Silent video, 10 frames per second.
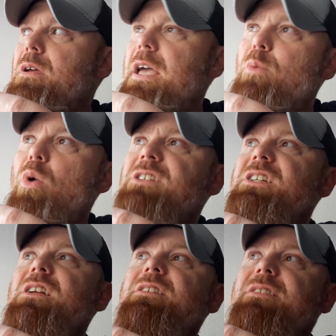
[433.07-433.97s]
It
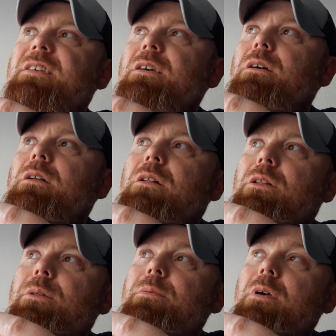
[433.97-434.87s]
wasn't
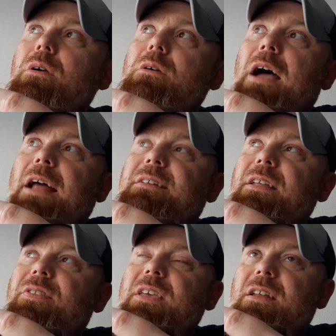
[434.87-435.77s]
until I
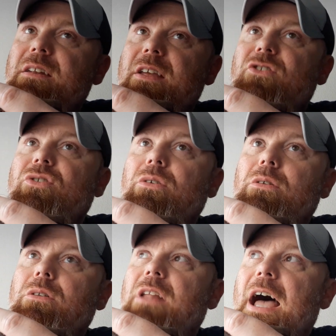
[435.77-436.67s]
did the
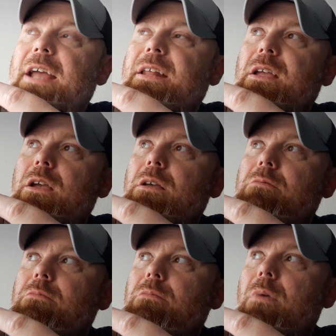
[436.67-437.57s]
initial lighting
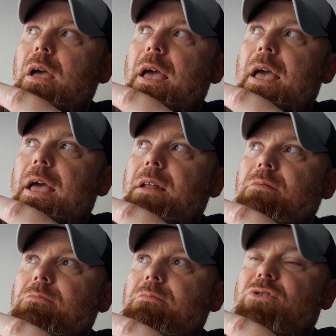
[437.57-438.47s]

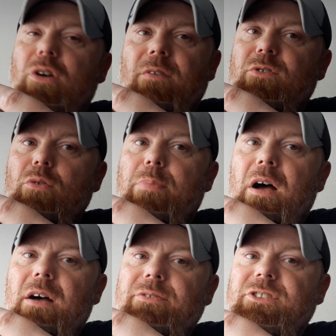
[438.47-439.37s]
and took a few
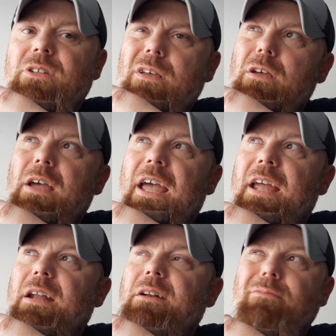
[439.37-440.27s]
puffs
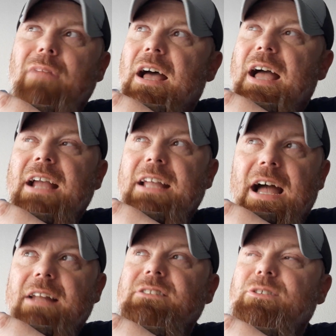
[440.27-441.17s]
and I
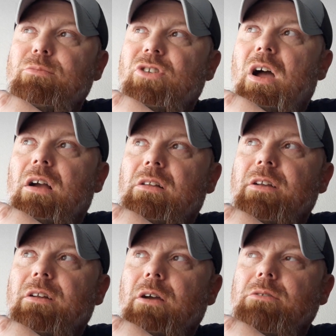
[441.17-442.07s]
got some
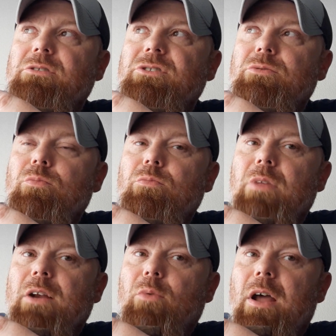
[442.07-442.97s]
chocolate notes,
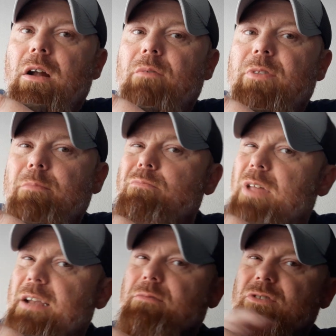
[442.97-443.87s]
like right off,
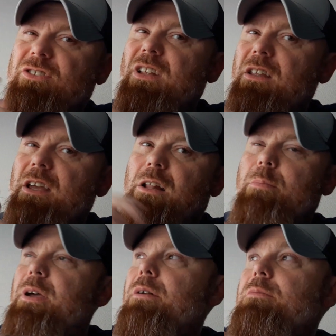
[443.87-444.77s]
like just a little
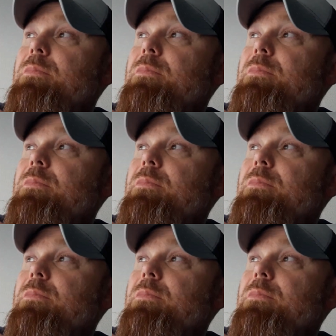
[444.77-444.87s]
bit.